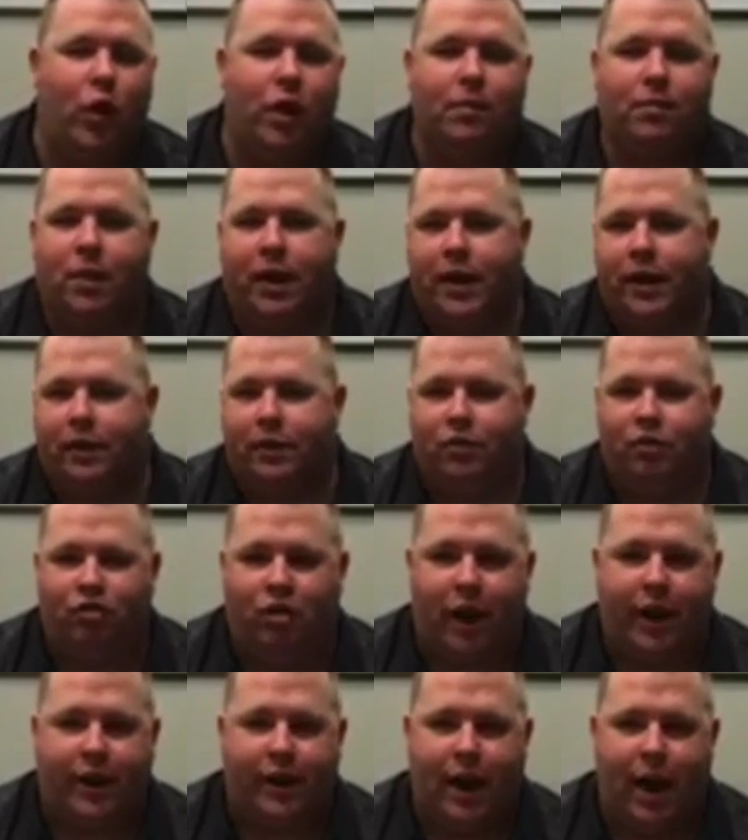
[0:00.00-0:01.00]
tackle 20
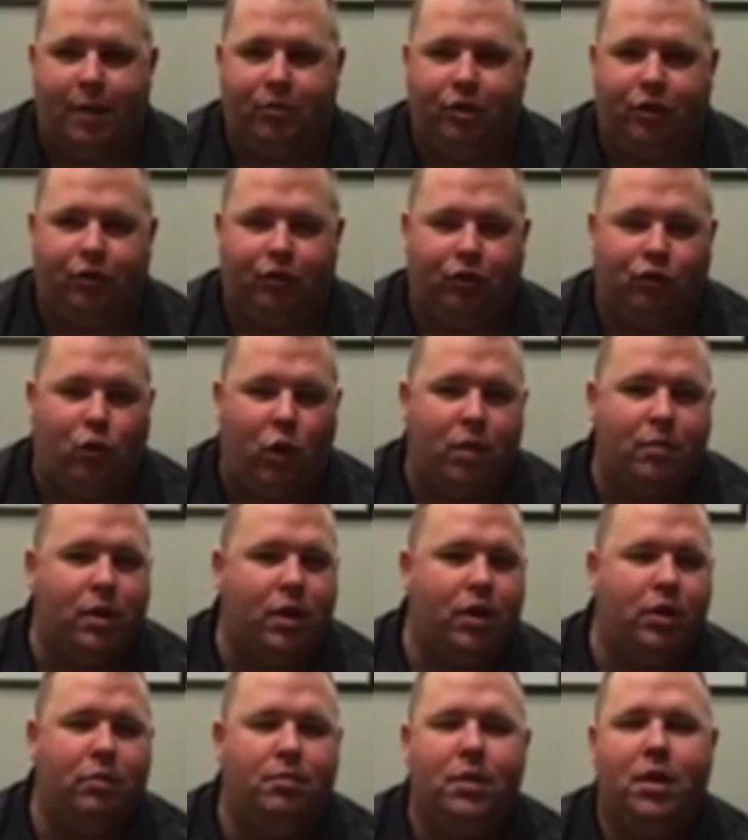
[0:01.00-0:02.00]
million shiny
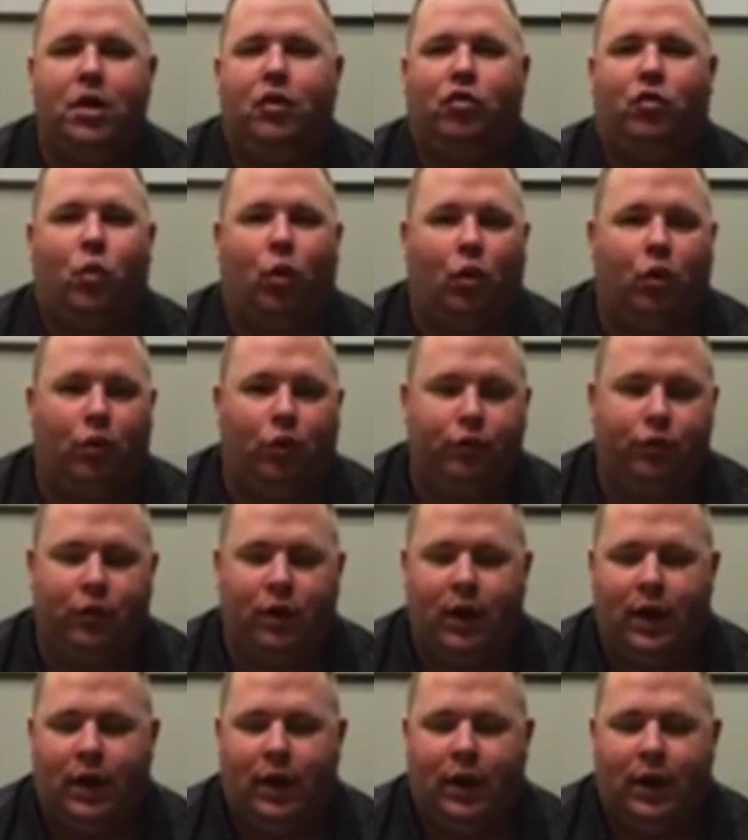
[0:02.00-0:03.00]
objects or 20 million
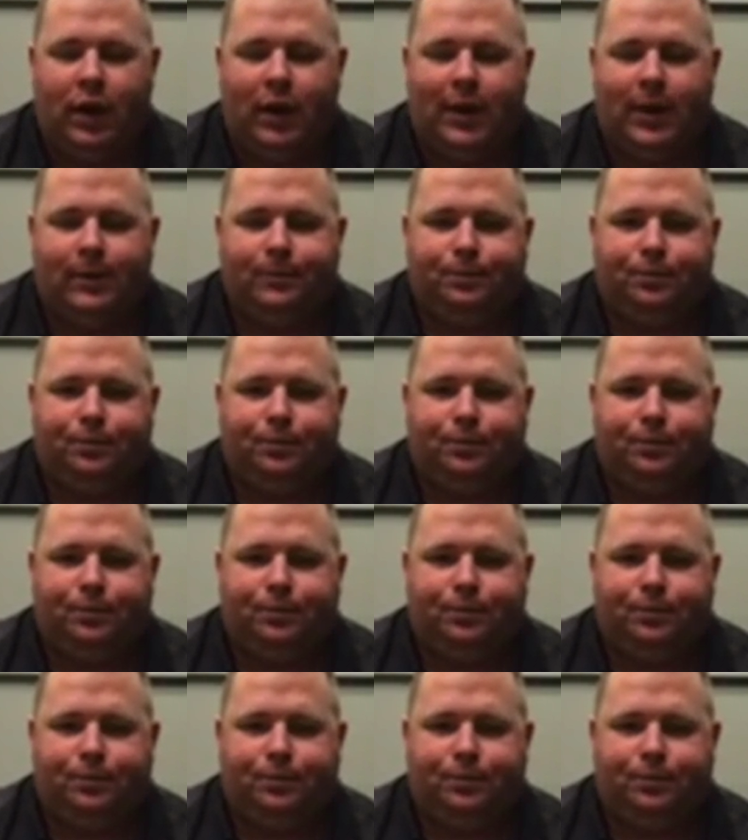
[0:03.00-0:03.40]
squirrels.